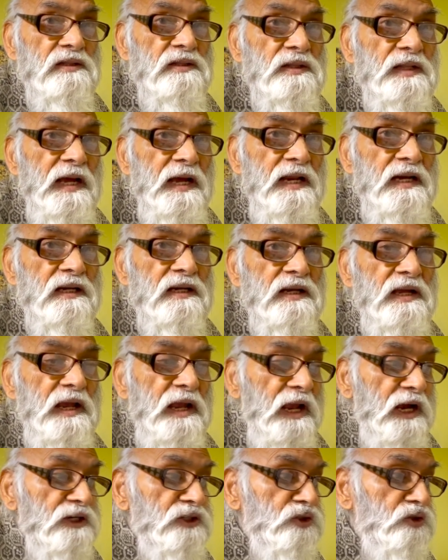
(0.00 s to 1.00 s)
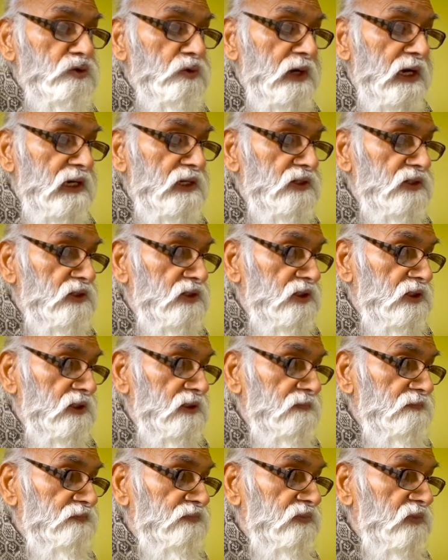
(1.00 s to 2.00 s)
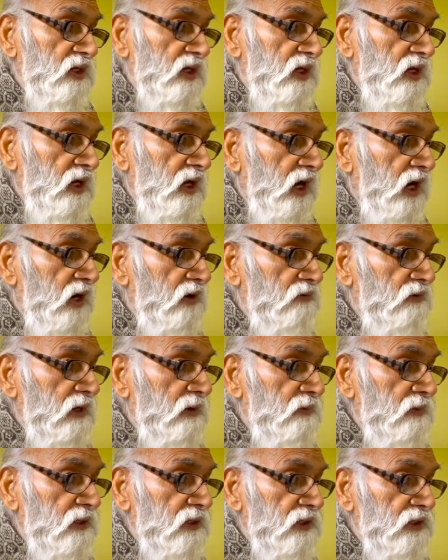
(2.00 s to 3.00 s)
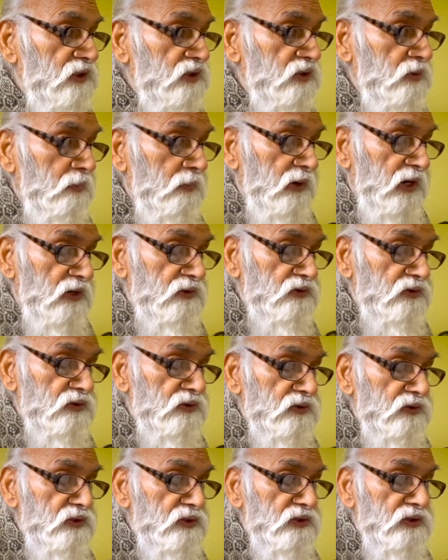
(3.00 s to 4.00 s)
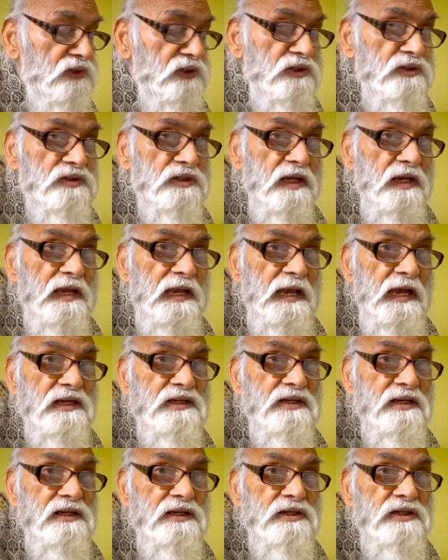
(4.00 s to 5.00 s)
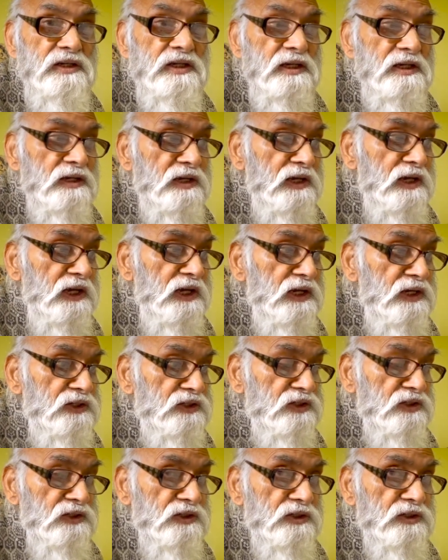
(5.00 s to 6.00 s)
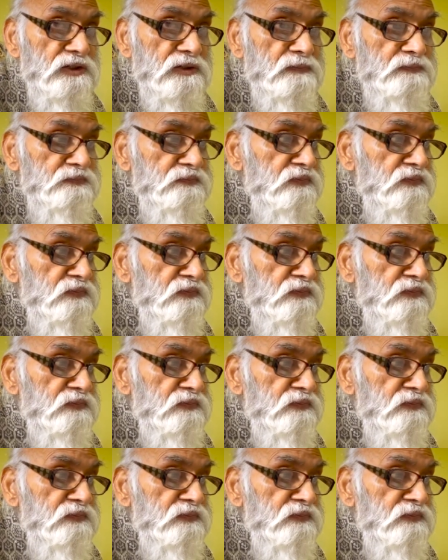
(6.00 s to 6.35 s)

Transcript: than causality. However, its presence is a catalytic agent.